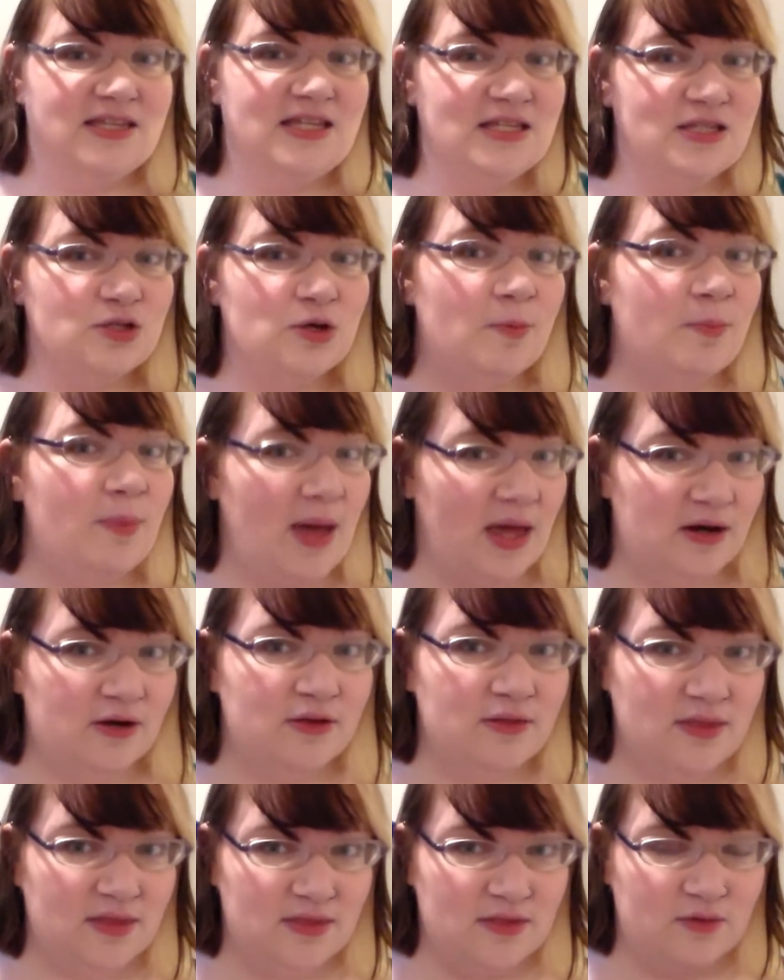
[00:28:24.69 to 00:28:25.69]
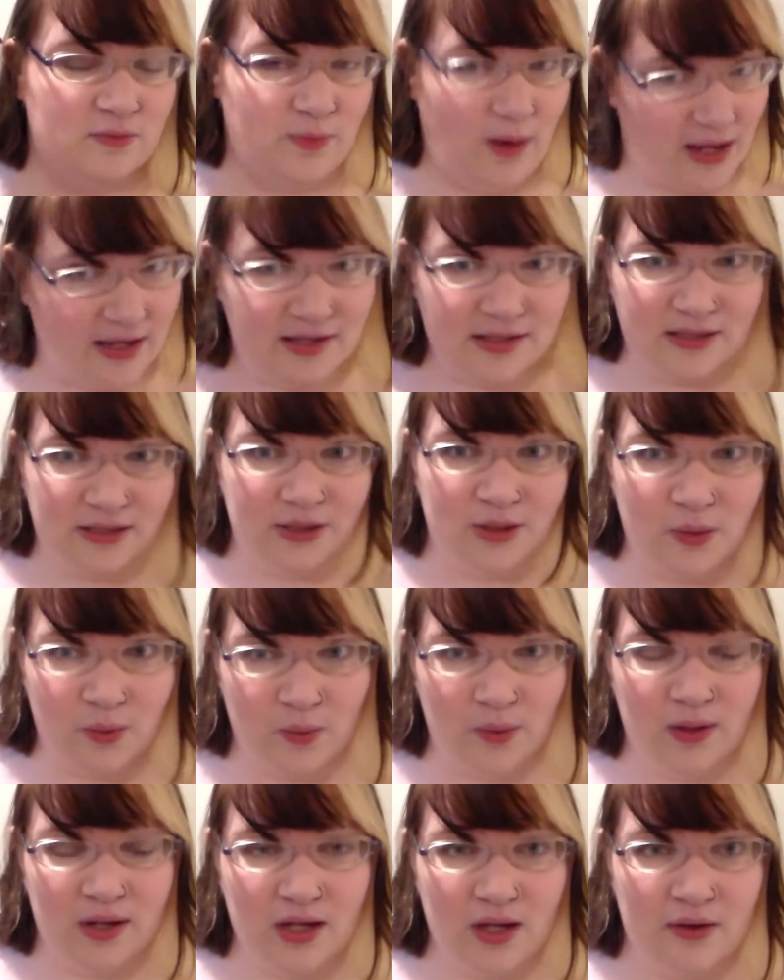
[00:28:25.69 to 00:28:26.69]
these are better than the regular
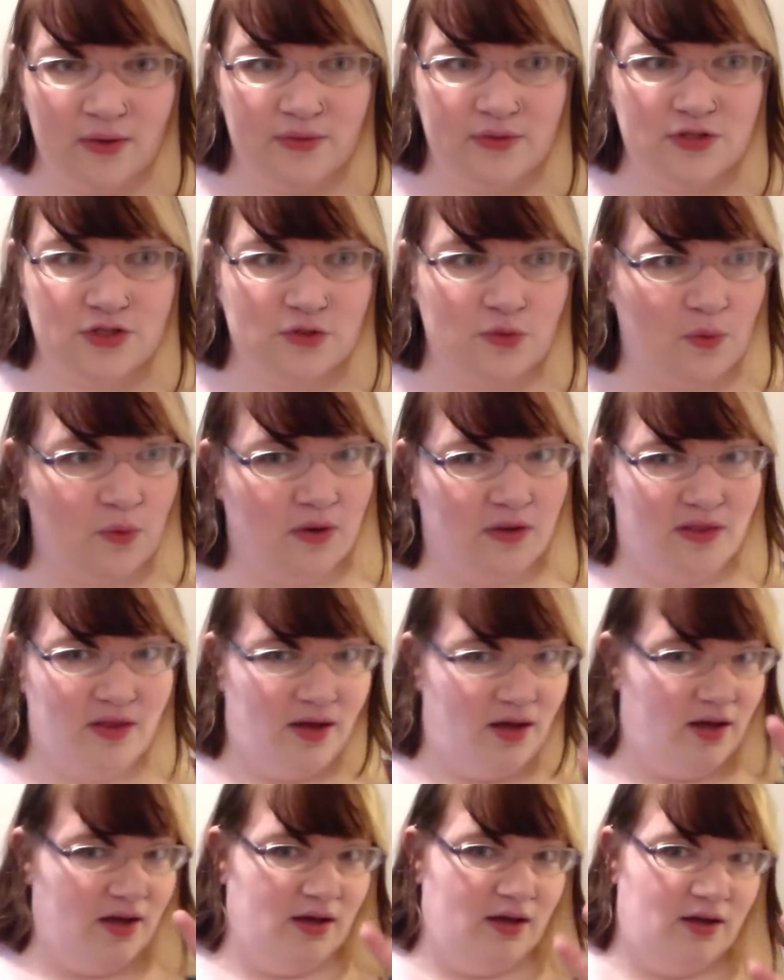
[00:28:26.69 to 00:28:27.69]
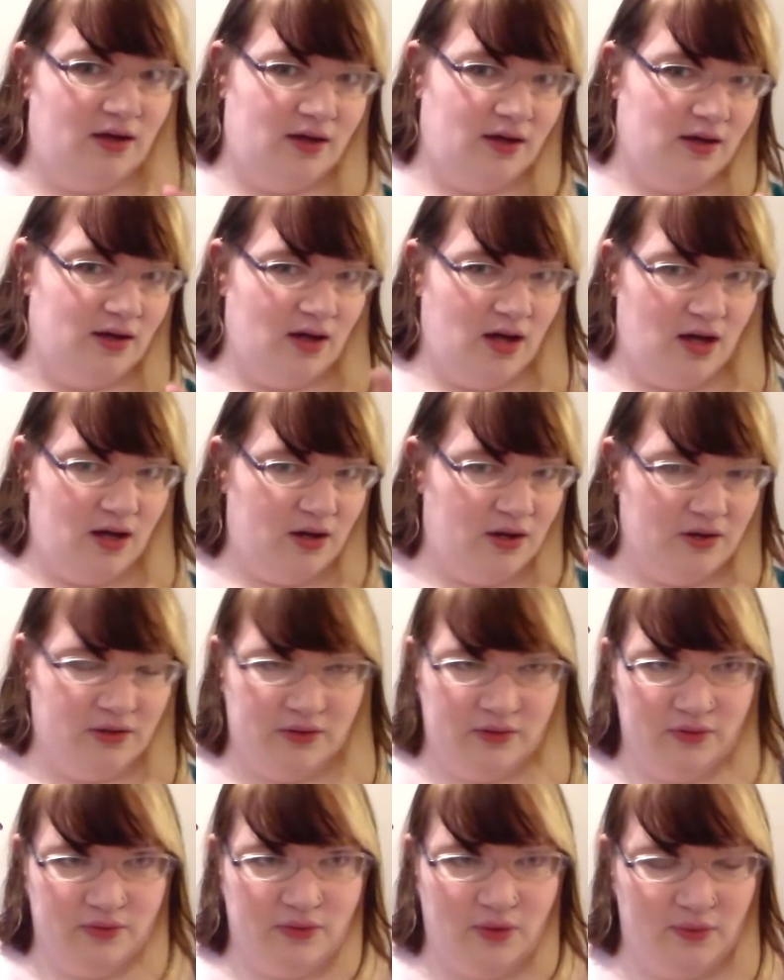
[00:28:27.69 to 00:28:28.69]
Oreos or the
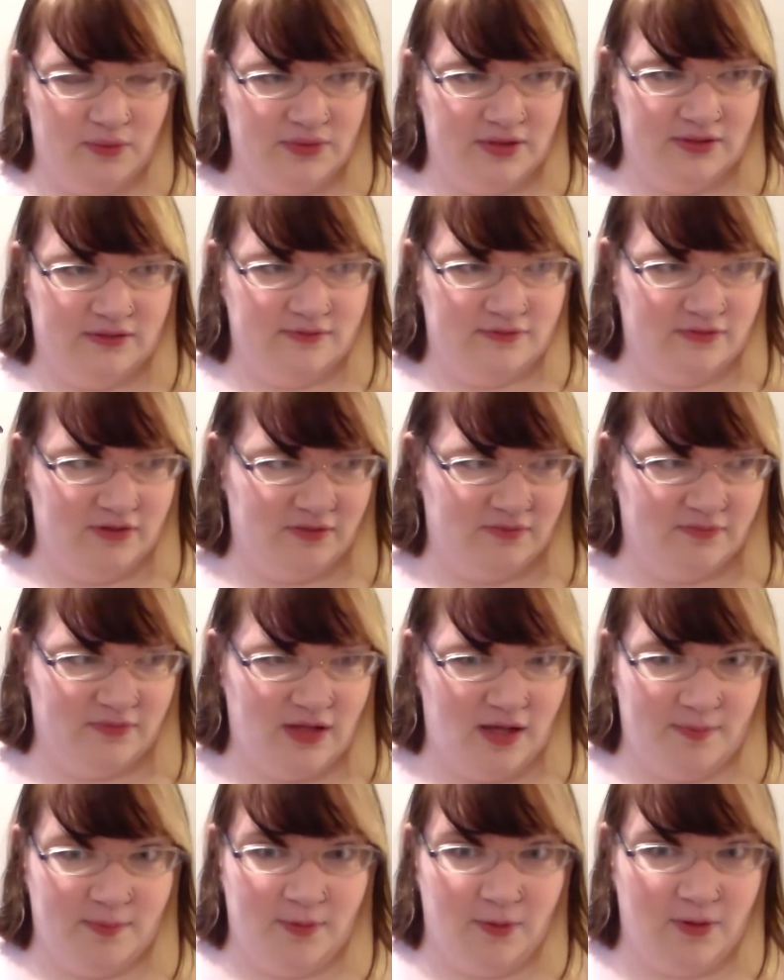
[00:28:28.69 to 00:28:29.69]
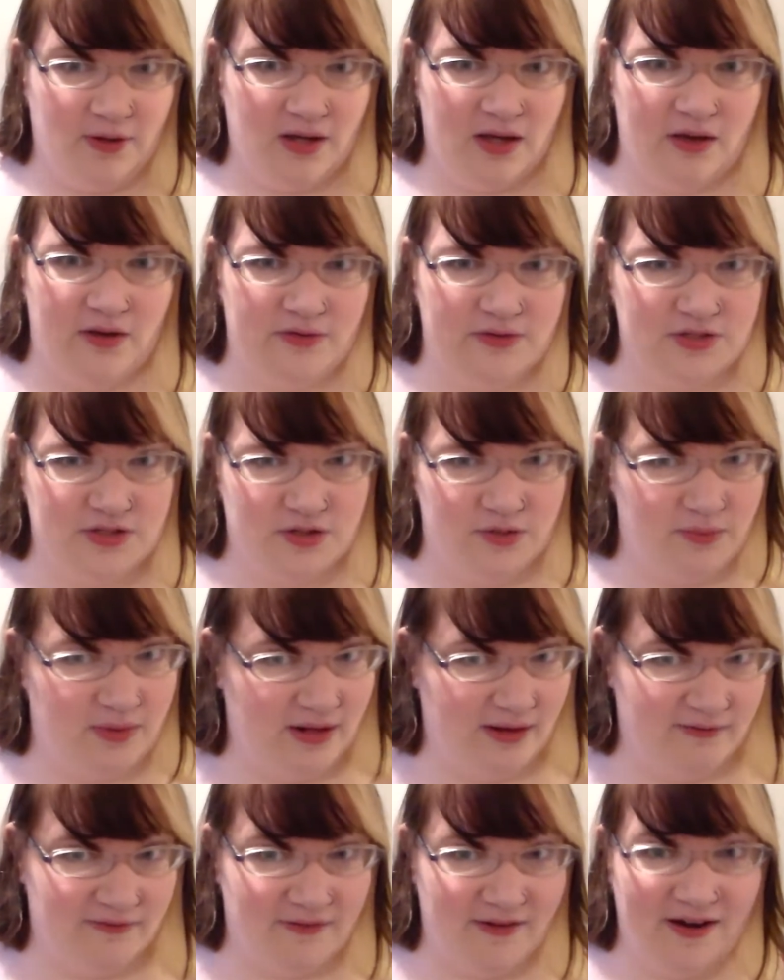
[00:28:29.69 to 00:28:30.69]
uh-oh golden flip-flop Oreos or
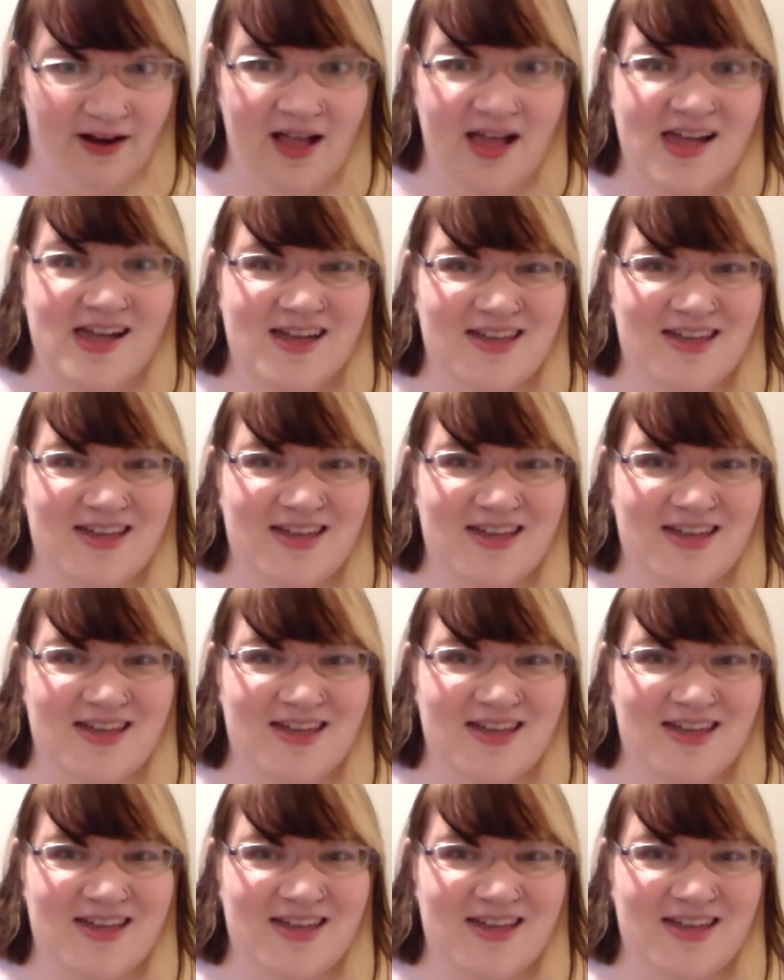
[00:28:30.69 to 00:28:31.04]
whatever.